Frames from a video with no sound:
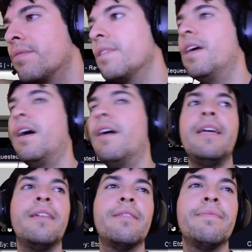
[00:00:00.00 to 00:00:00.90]
Alright.
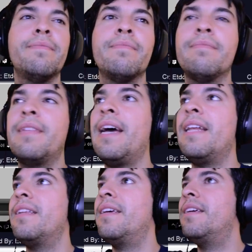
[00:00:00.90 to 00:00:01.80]
That
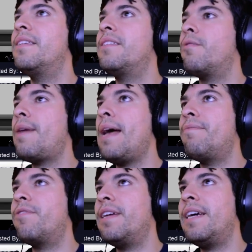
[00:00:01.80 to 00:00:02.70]
is a wrap
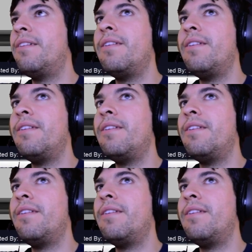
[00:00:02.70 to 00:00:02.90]
for now.